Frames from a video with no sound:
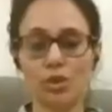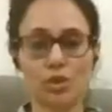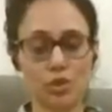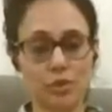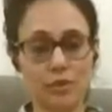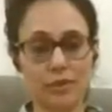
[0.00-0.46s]

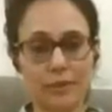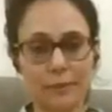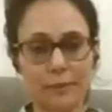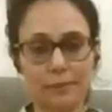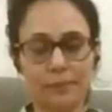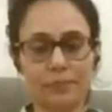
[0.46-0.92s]
children
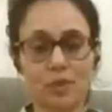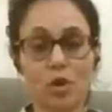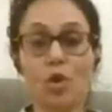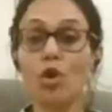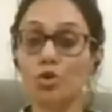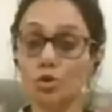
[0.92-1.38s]

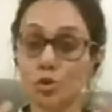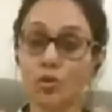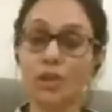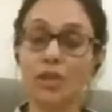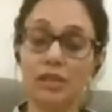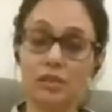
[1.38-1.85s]
or to
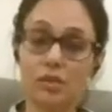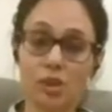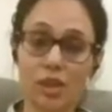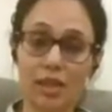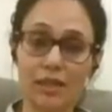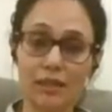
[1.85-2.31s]
your inner
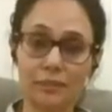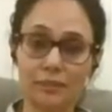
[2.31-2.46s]
child.